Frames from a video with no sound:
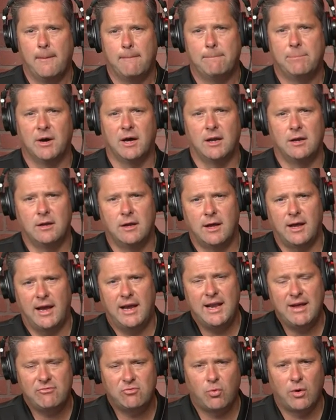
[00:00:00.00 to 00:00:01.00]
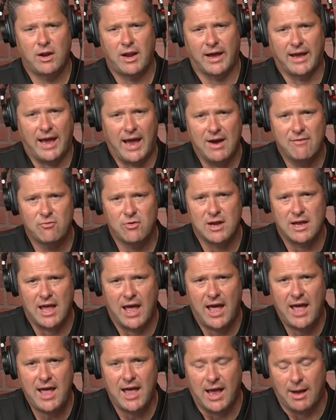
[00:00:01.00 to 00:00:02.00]
But he'd have to win like every
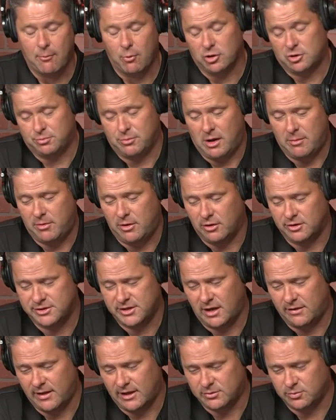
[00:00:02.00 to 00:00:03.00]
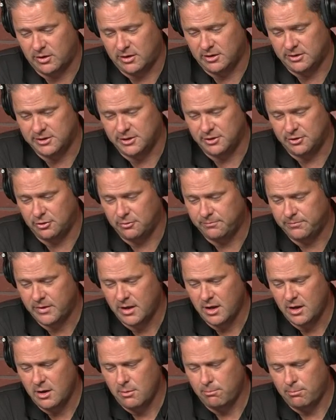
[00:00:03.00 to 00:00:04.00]
game, which maybe you're saying that's what he'll do,
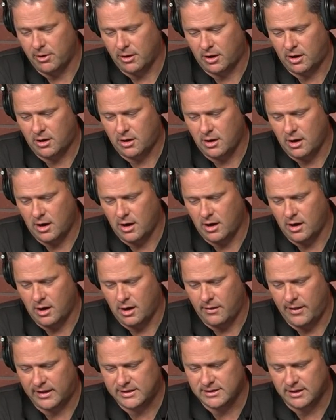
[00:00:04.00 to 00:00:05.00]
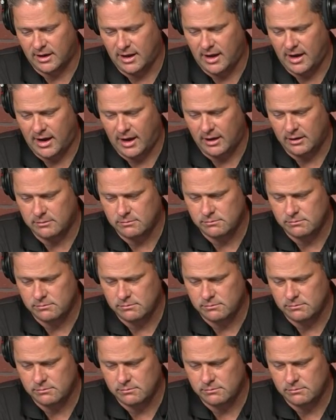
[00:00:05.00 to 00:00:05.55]
but uh, that's a lot.